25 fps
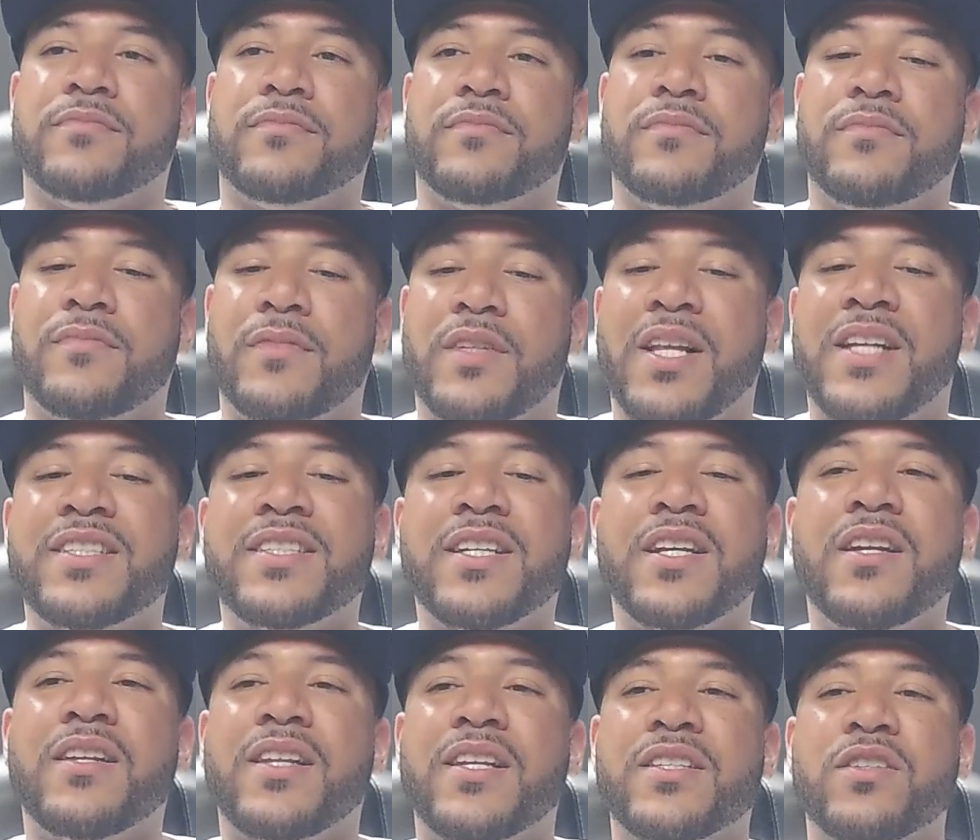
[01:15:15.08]
let's
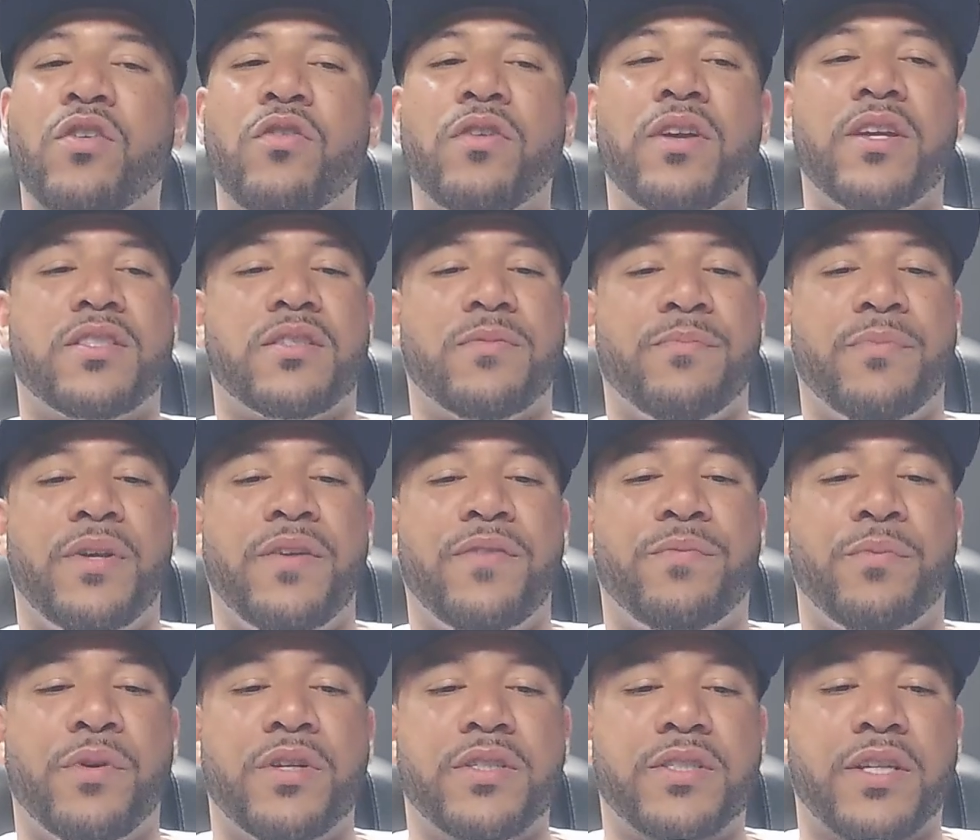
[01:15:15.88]
go get some
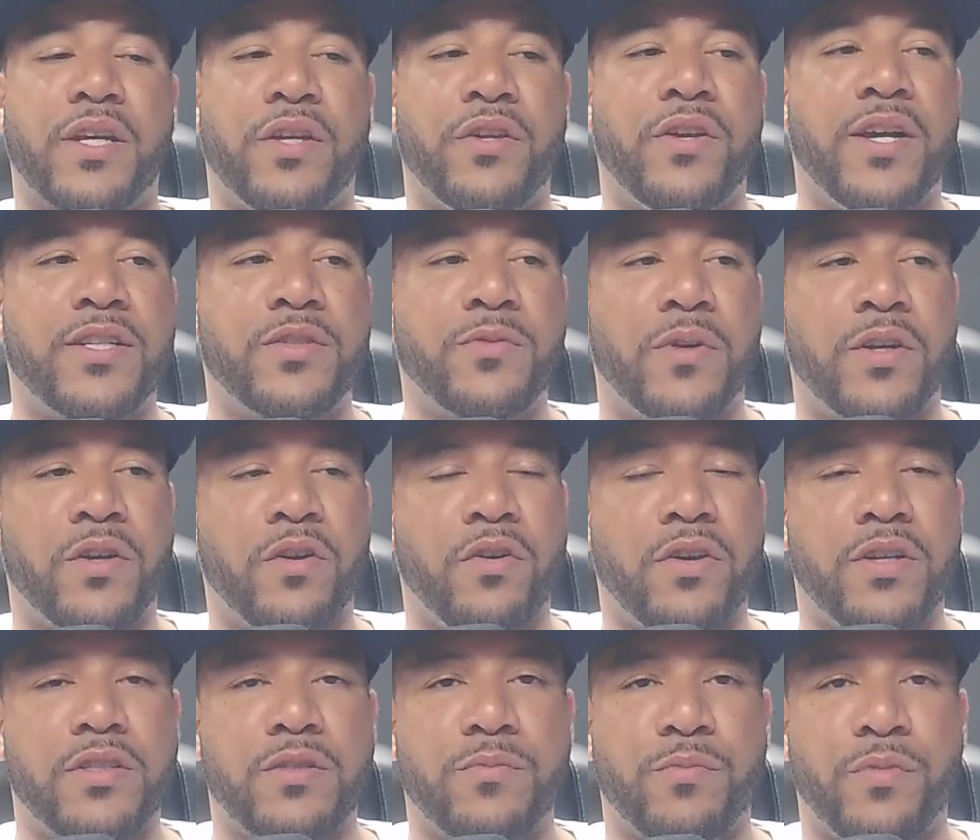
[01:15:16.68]
beef brisket. You guys want to
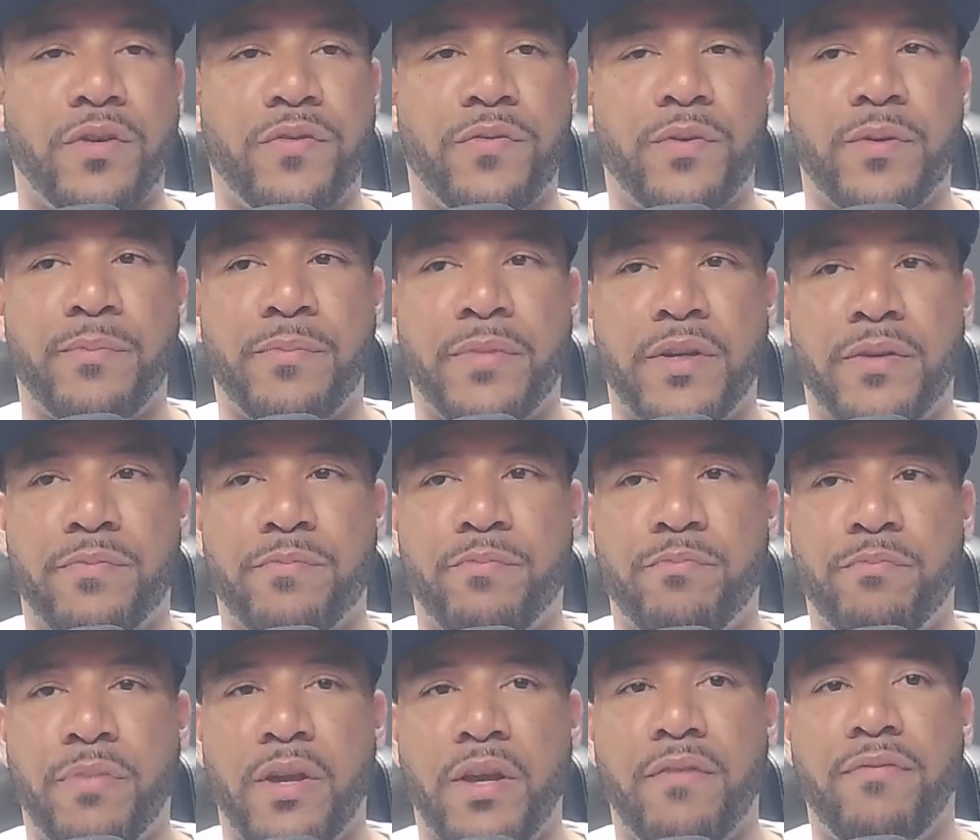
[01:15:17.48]
go get some beef?
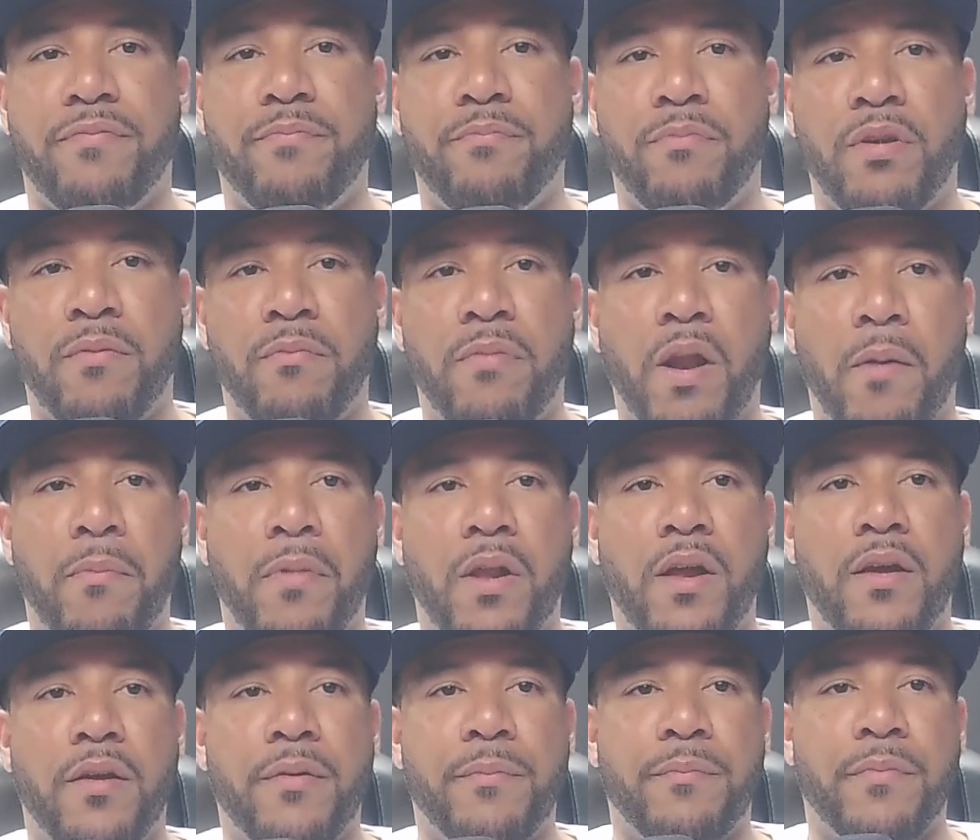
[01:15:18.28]
Let's go. Beef, blah,
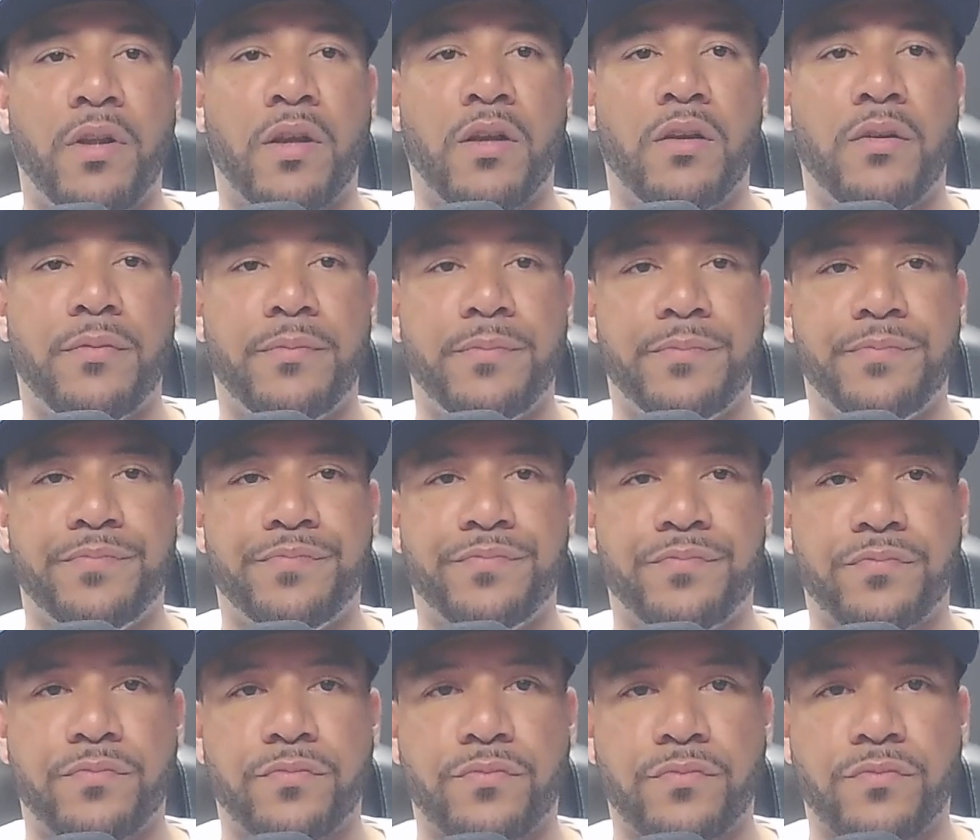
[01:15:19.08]
blah, blah. You know, I just got a
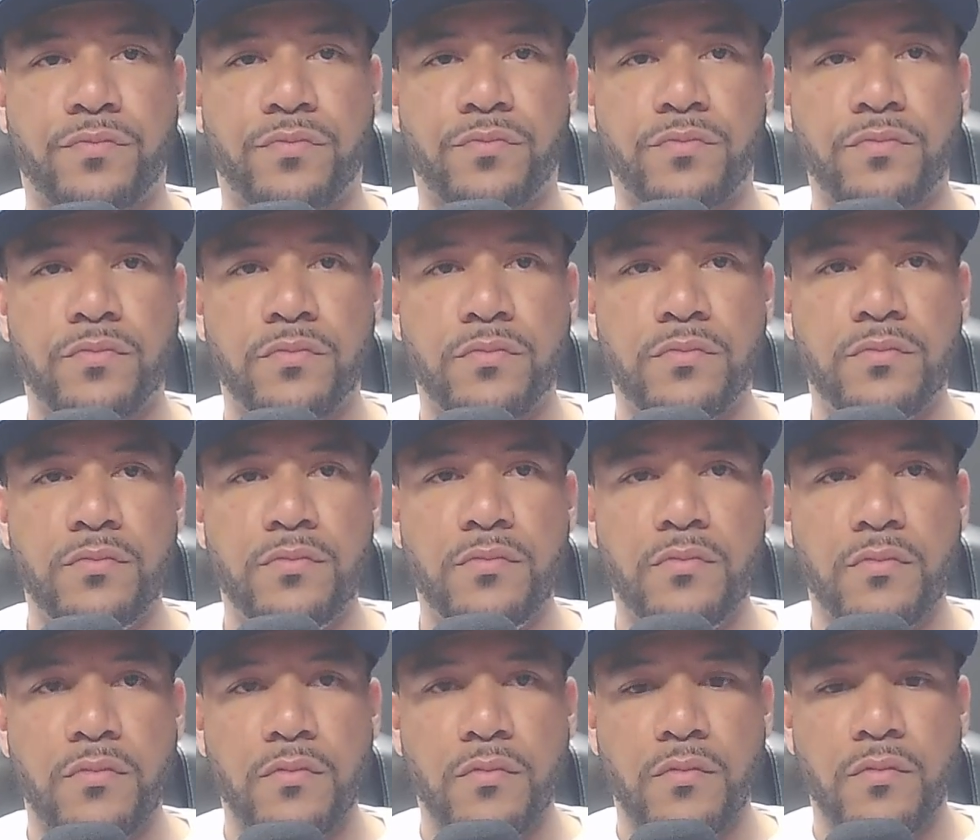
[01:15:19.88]
text that
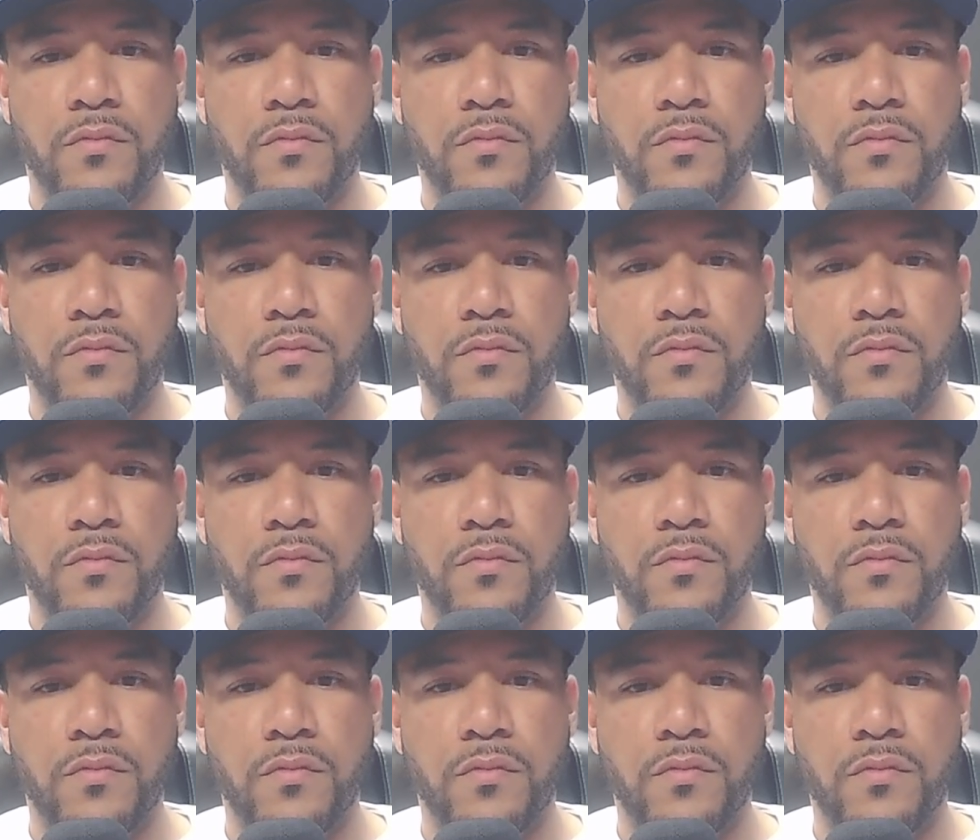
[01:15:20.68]
said